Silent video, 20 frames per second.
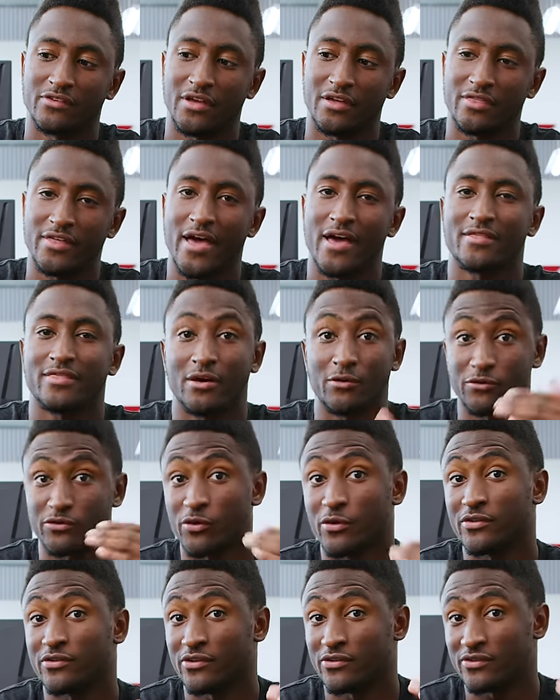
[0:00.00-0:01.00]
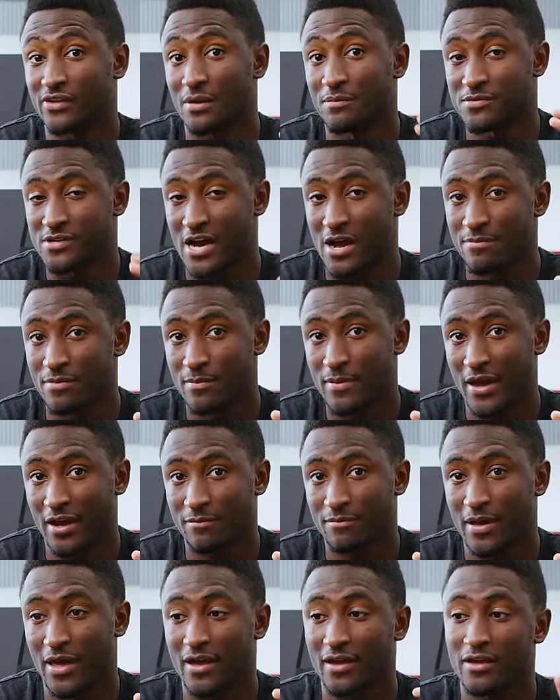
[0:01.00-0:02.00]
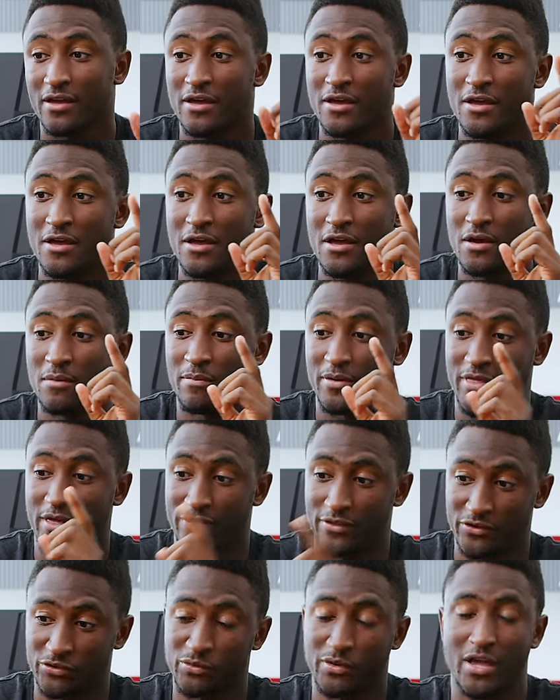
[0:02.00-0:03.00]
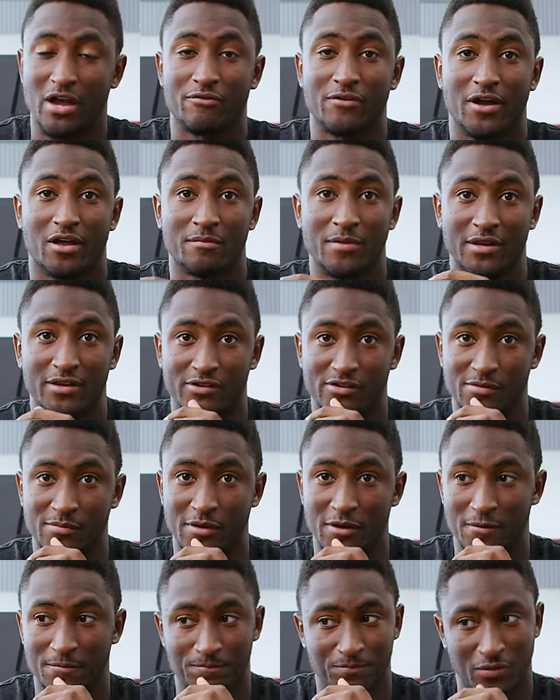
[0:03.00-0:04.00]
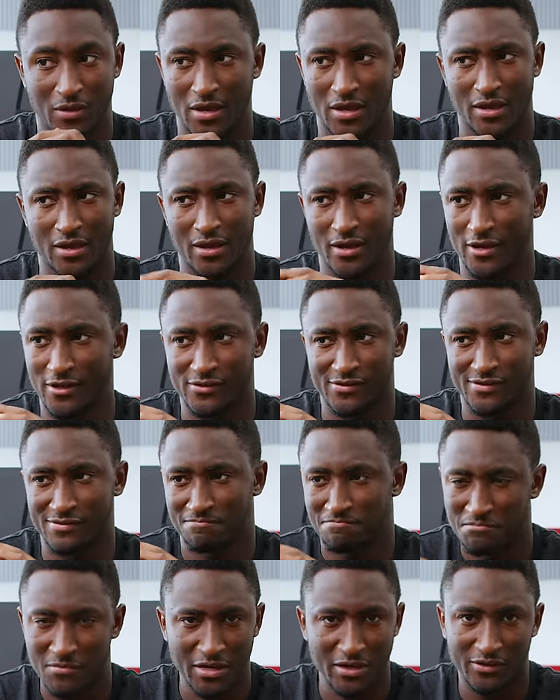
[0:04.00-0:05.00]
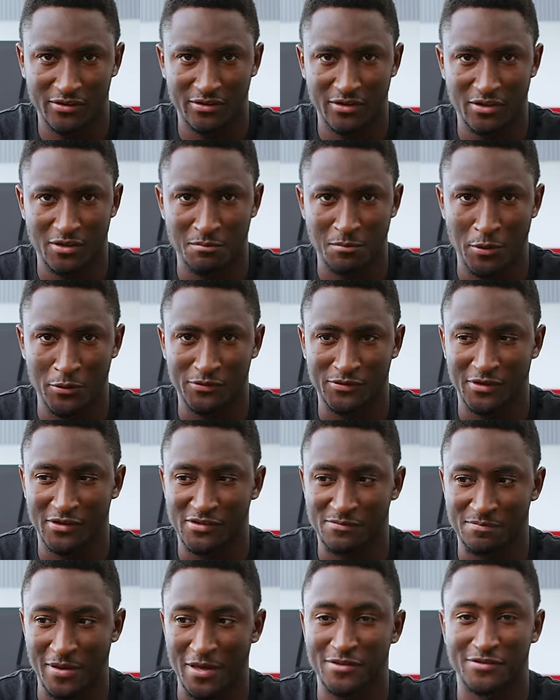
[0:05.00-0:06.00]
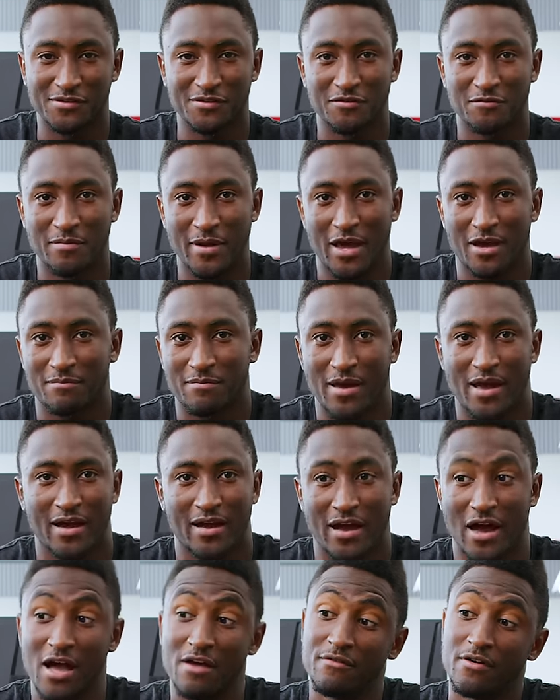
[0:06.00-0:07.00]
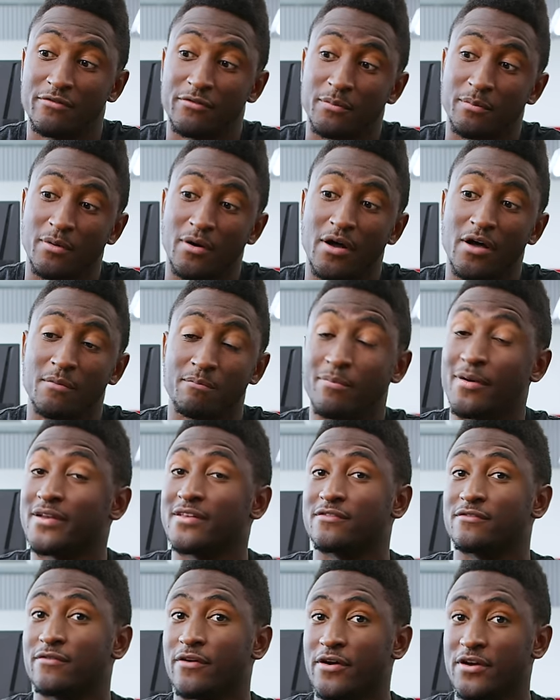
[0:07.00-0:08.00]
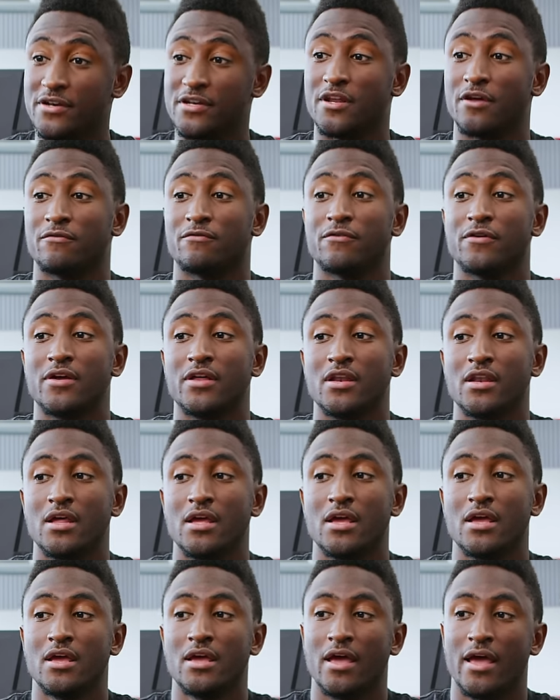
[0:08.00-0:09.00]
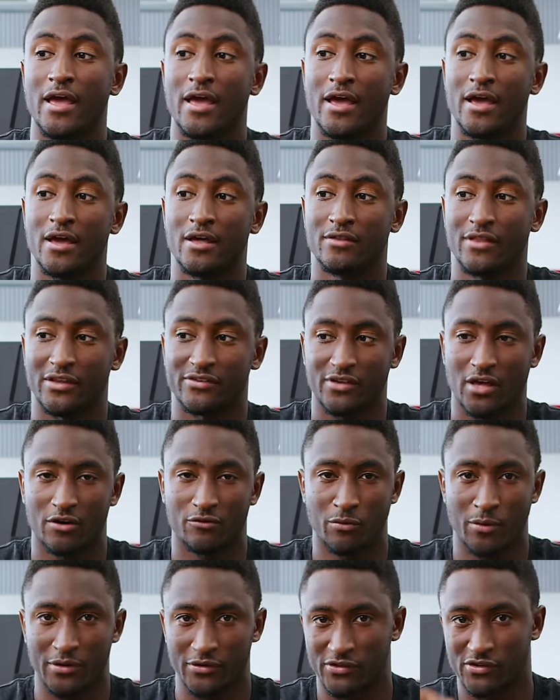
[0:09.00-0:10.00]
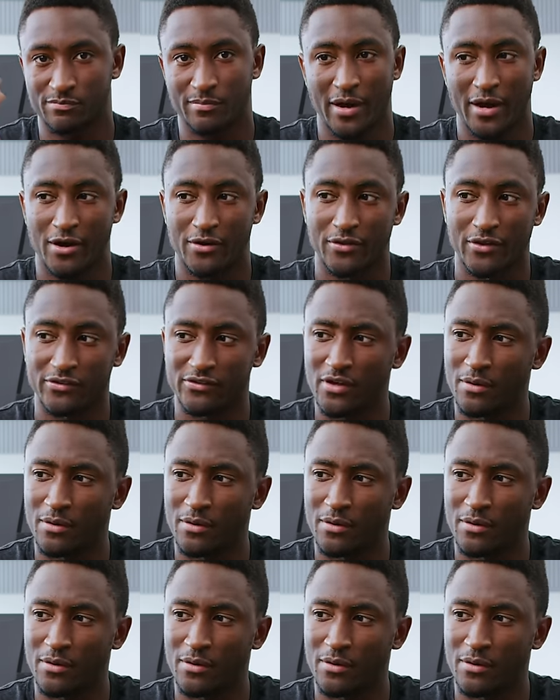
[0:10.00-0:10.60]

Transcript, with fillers: like that. That was always the same type of backpack. But then this one got recommended to me. It's easily the most expensive backpack I've ever bought, but it's very different. And that's kind of what inspired this